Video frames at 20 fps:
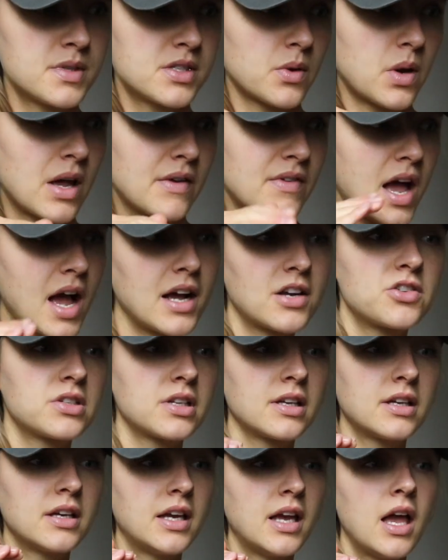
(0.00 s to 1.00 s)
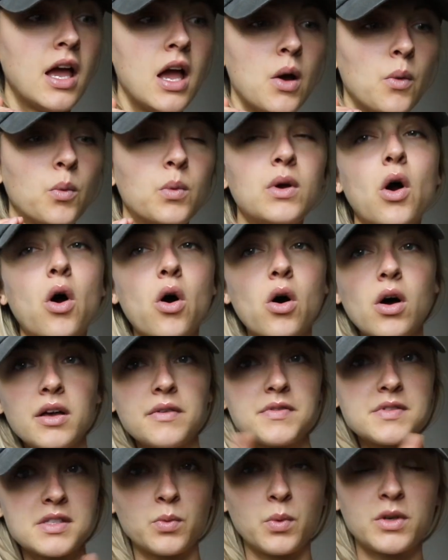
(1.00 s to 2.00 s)
So I've actually, we all
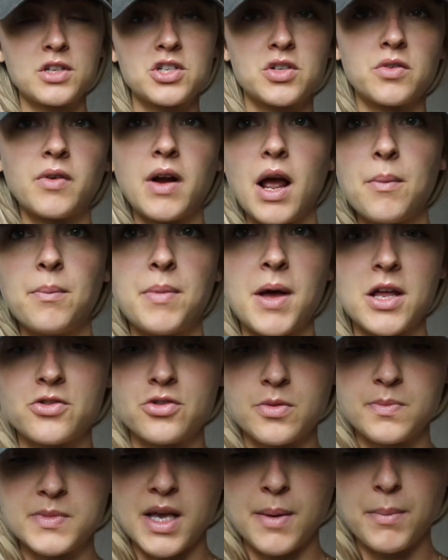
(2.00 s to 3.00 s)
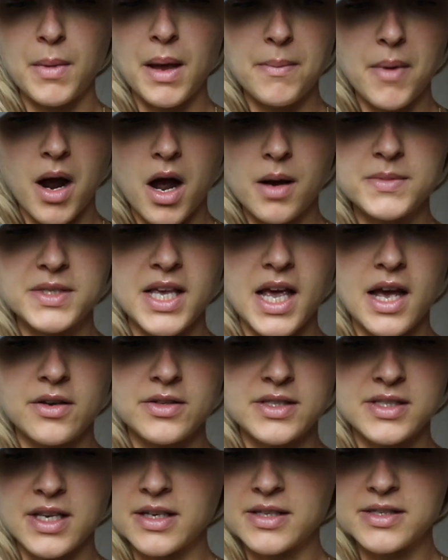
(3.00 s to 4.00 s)
have switched around bedrooms at my mom's
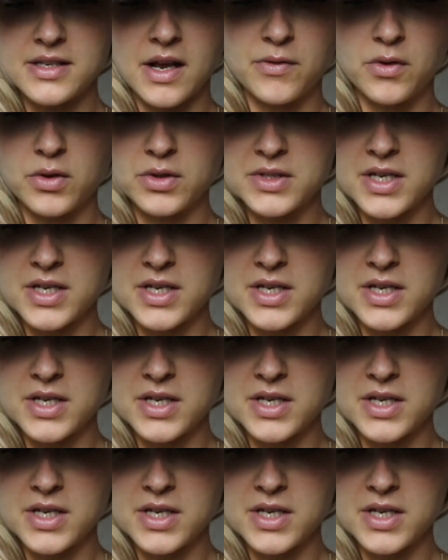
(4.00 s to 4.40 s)
house like several